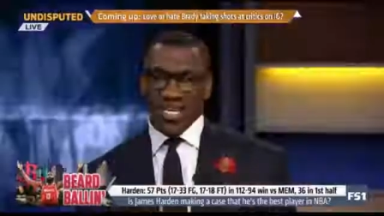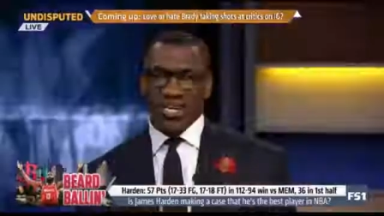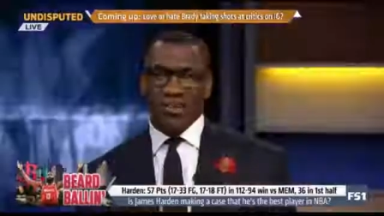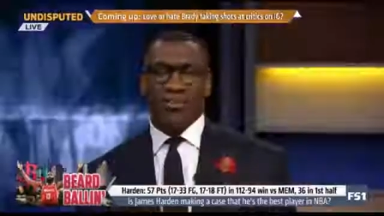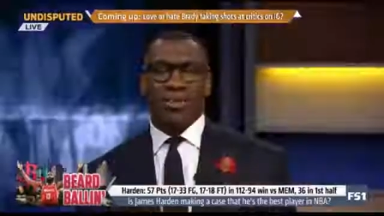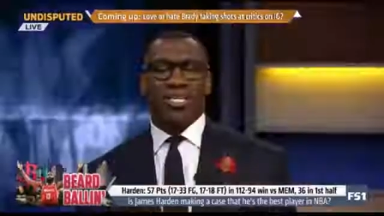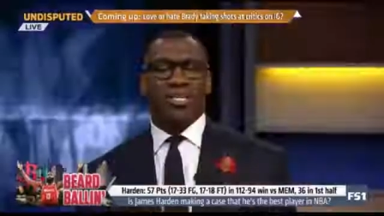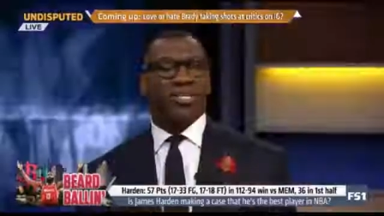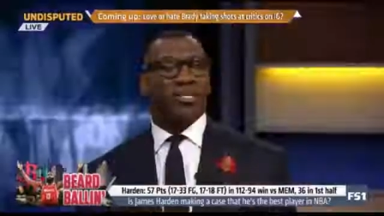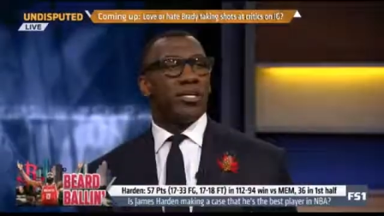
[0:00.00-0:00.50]

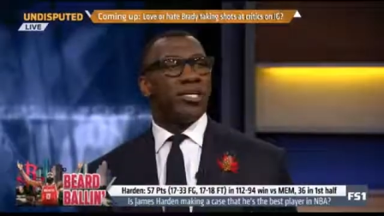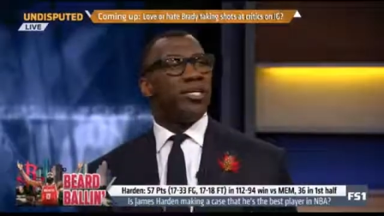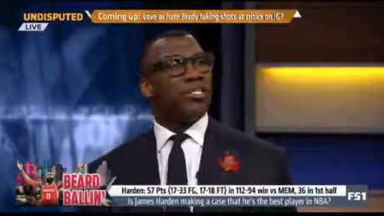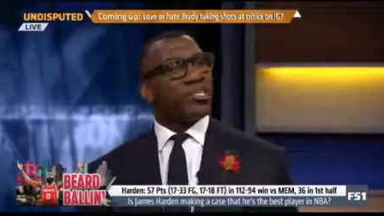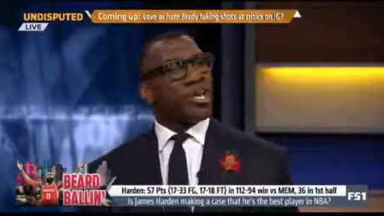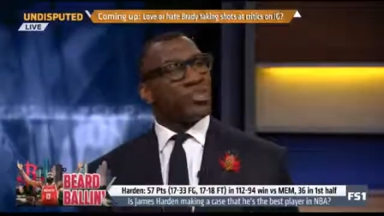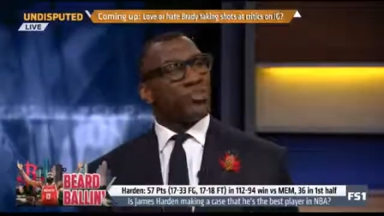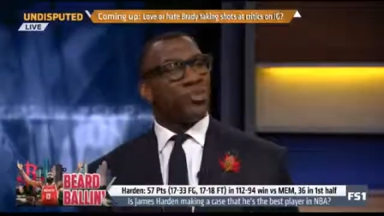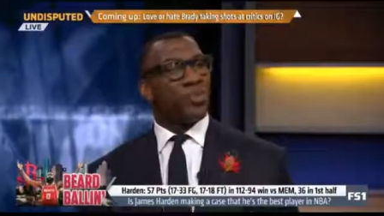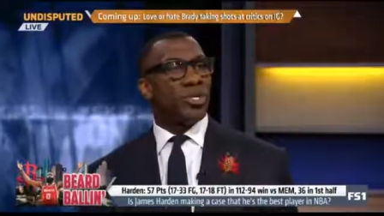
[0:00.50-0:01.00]
but he
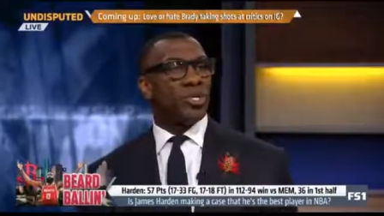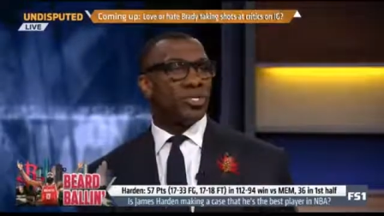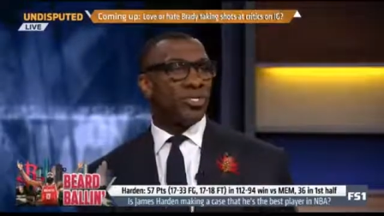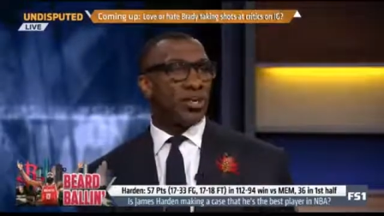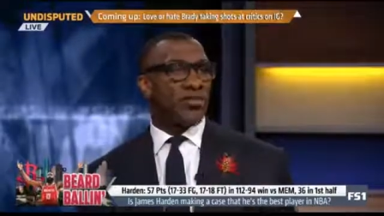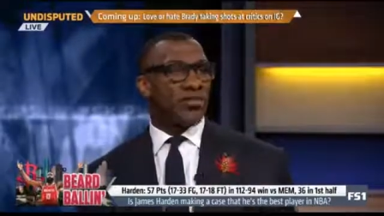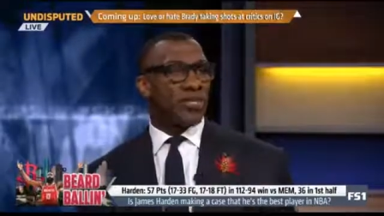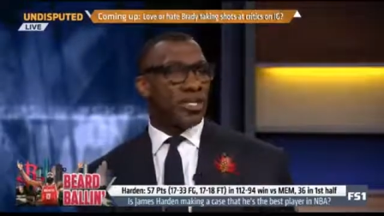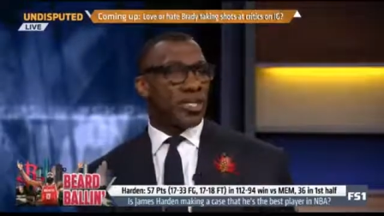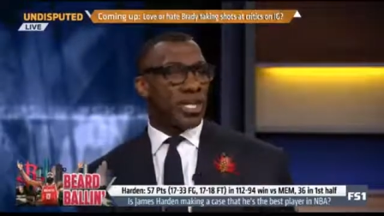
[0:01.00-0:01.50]
shot
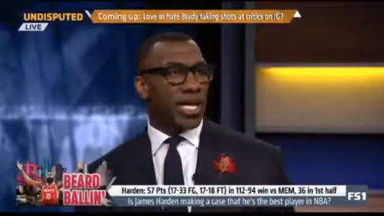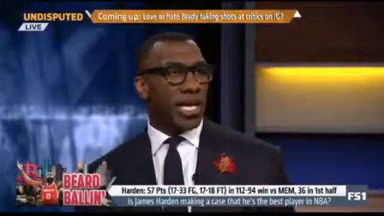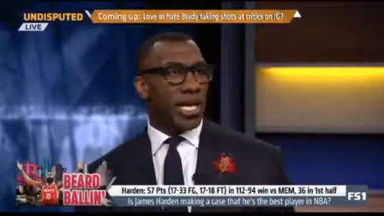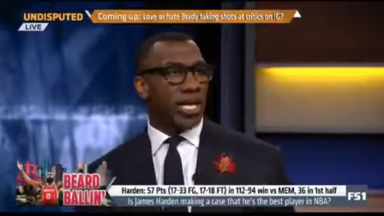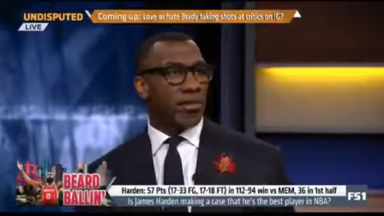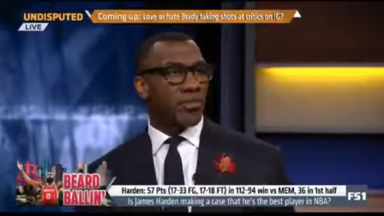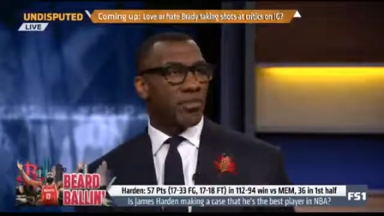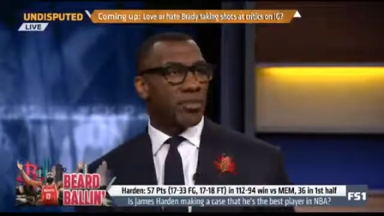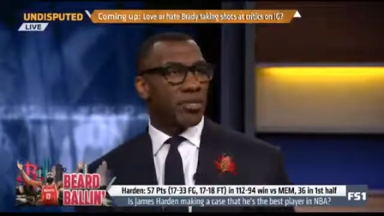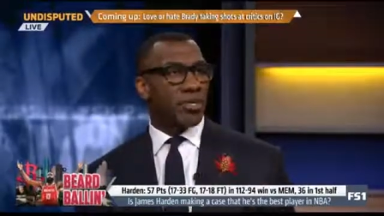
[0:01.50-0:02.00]
27 in the
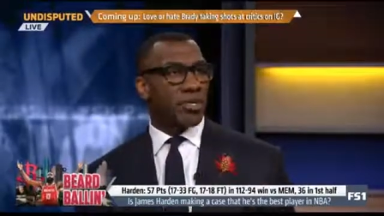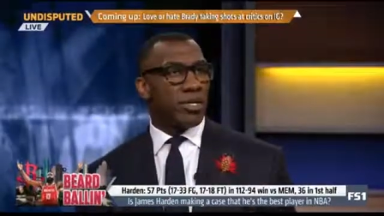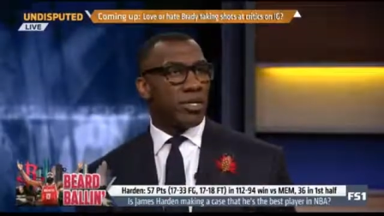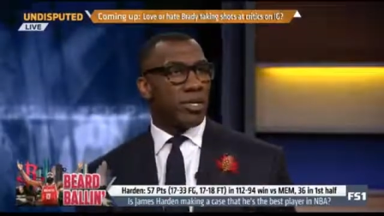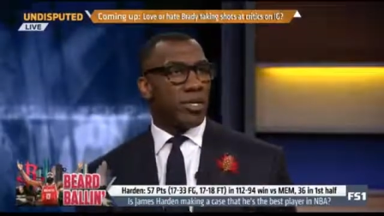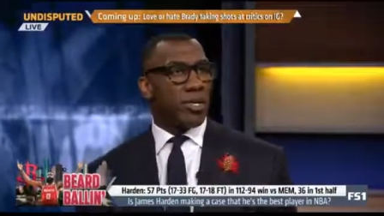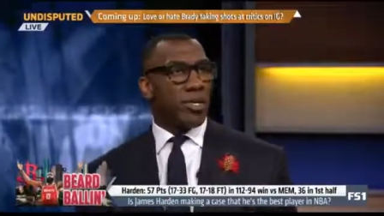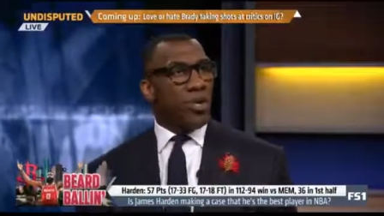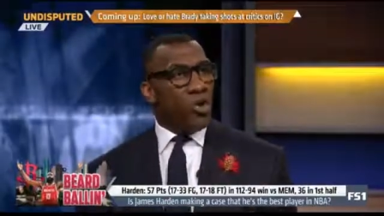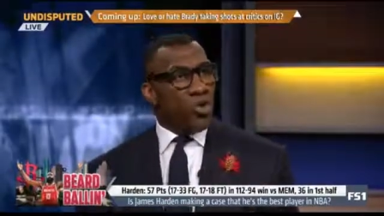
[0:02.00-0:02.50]
game.
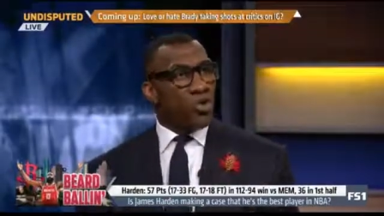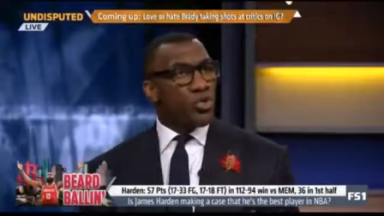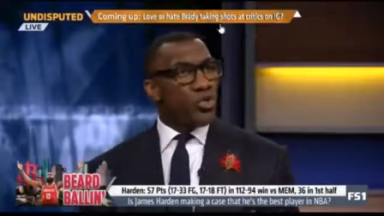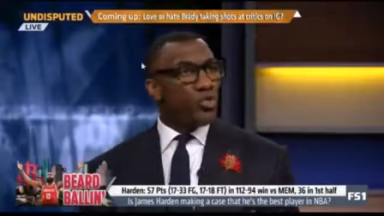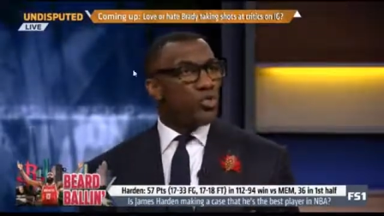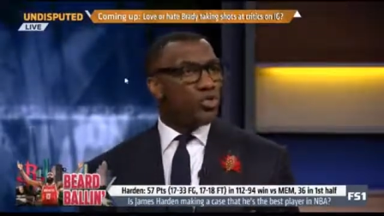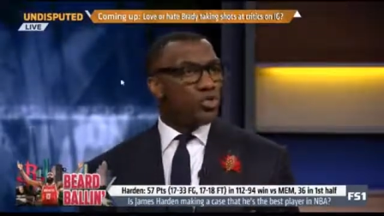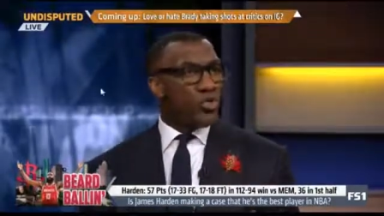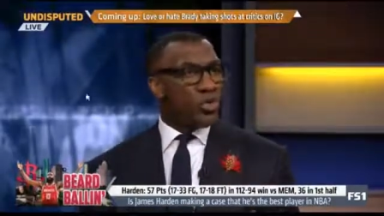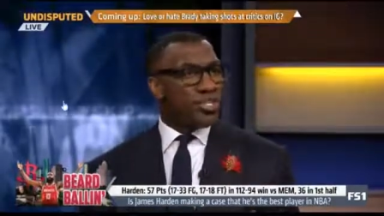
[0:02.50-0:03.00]
Who
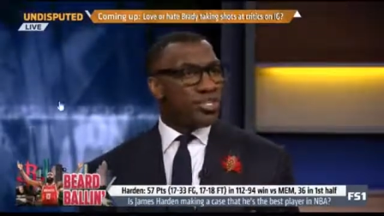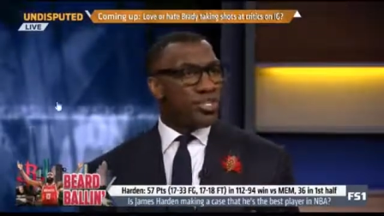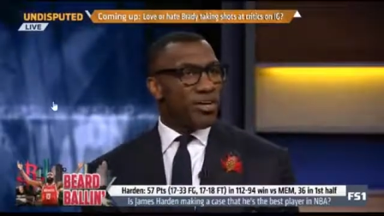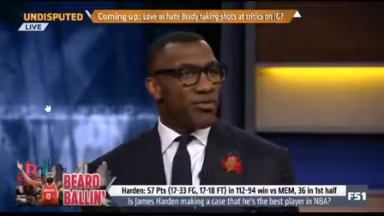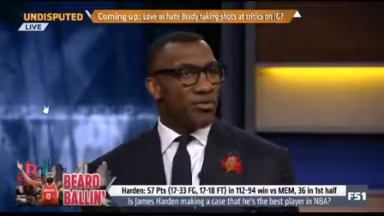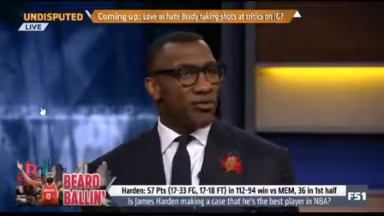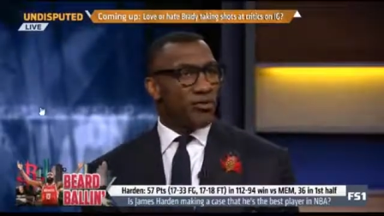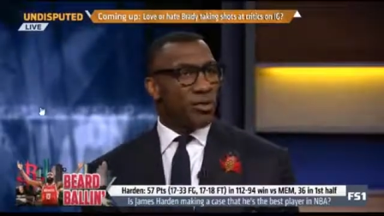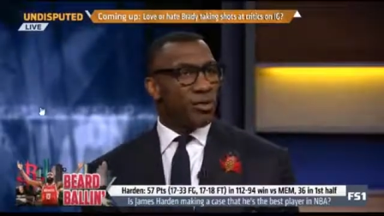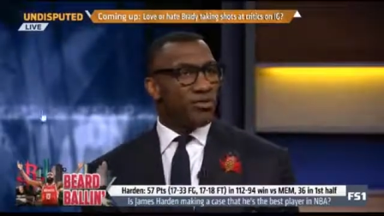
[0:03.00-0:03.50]
shoots
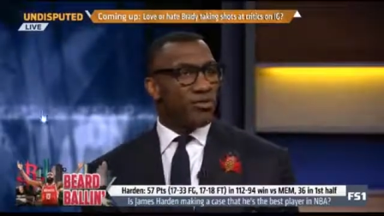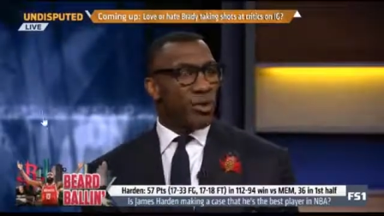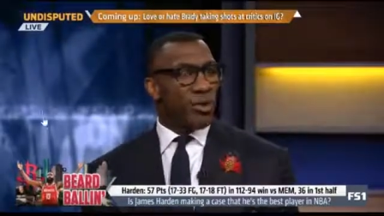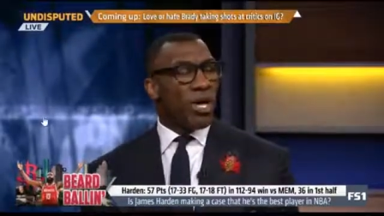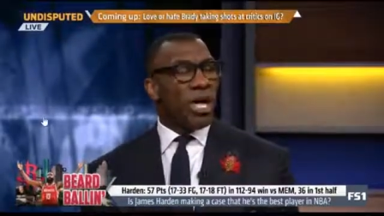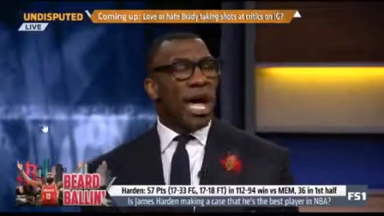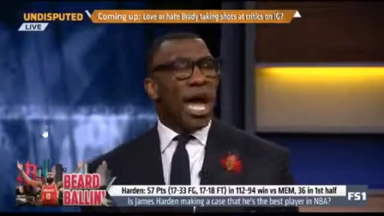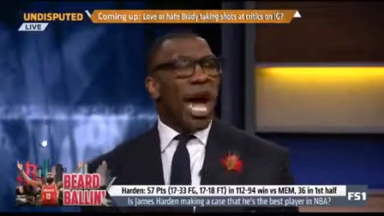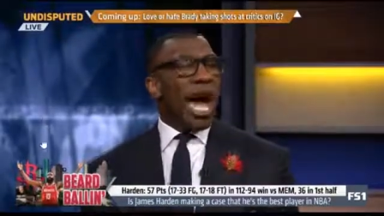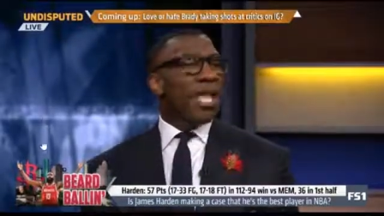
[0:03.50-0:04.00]
27 free throws?
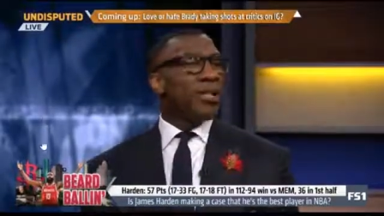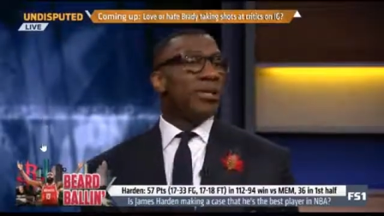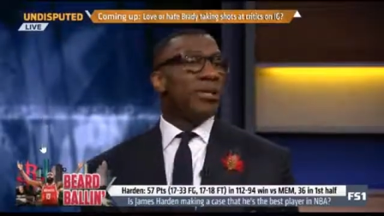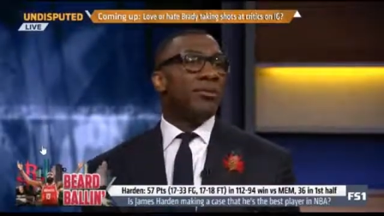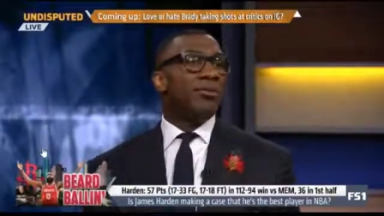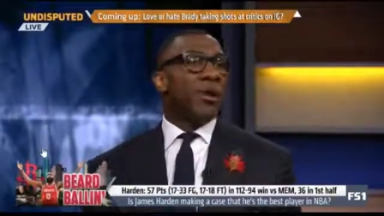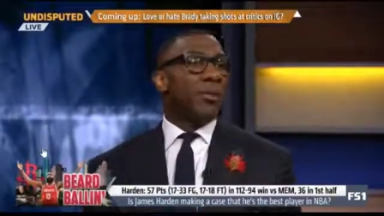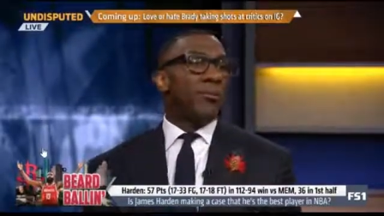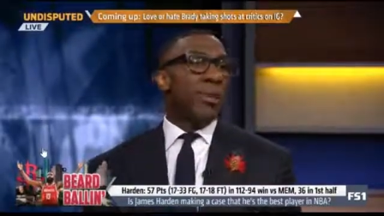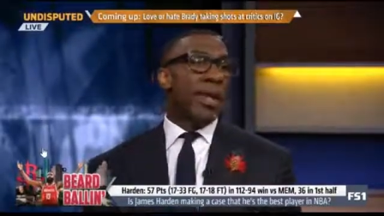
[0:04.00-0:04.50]
I don't
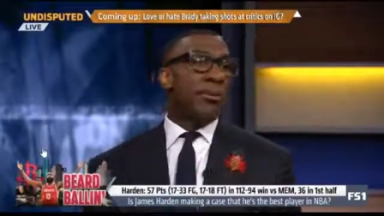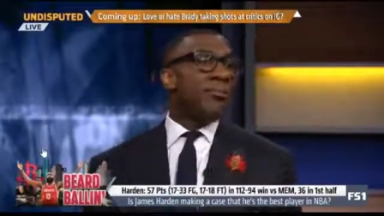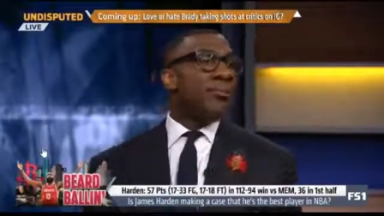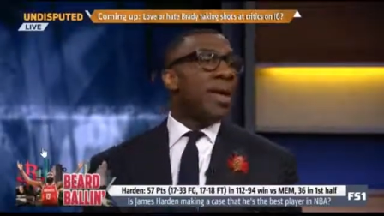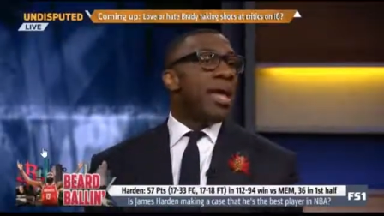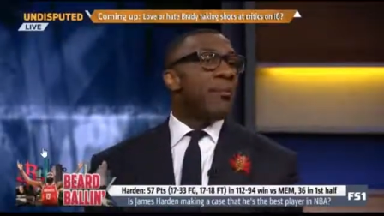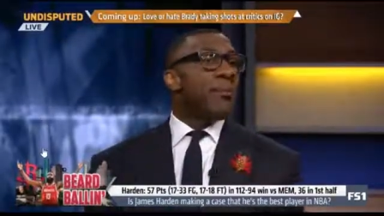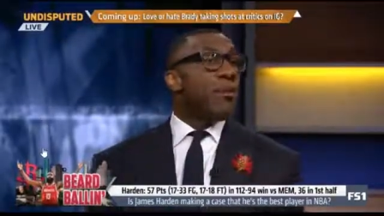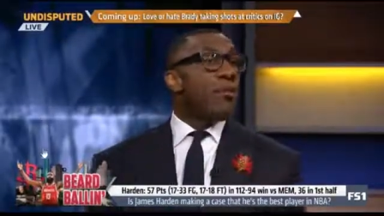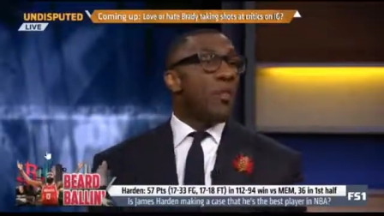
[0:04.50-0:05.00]
even know.
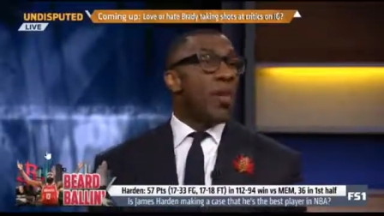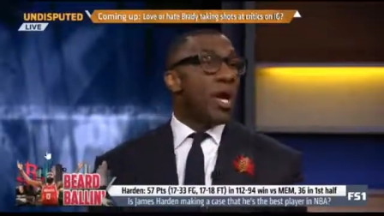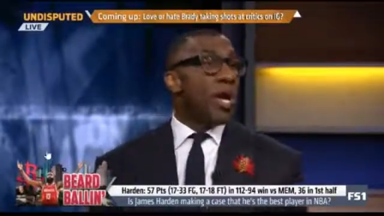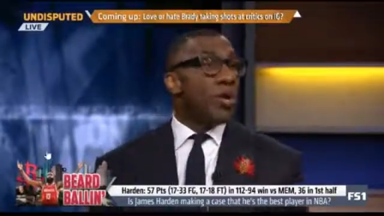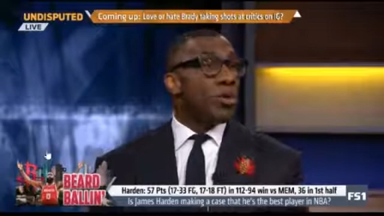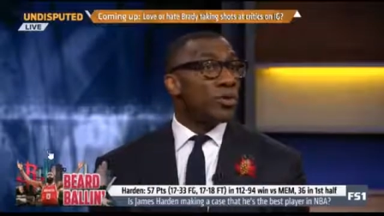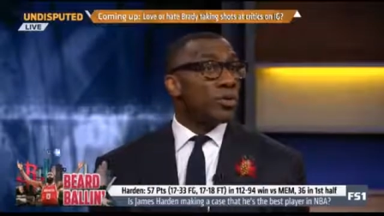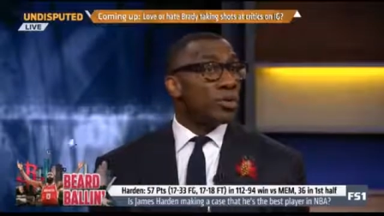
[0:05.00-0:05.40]
Maybe Wilt.